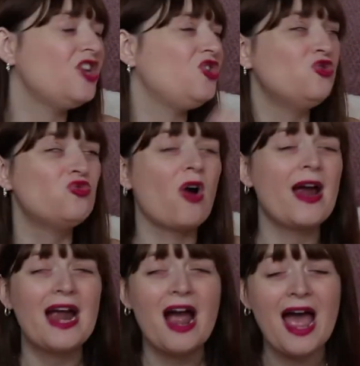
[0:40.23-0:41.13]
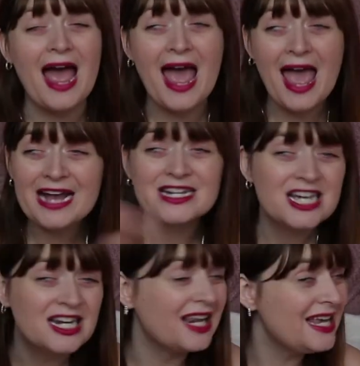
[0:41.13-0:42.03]
You write a heck
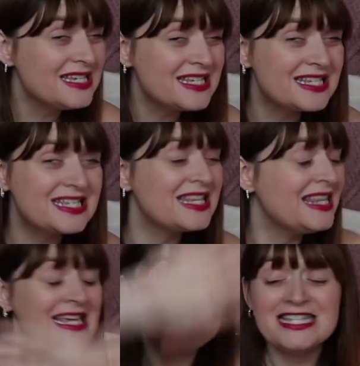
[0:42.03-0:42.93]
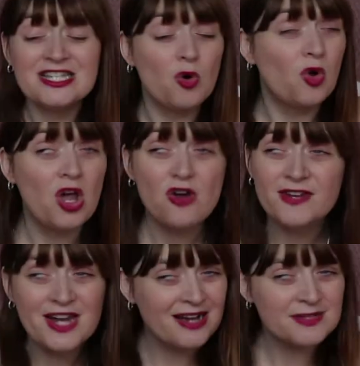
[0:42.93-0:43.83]
ton of lists all
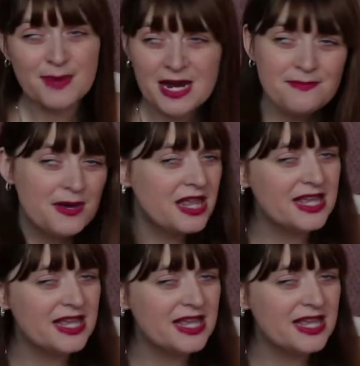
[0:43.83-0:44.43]
over your house, paper,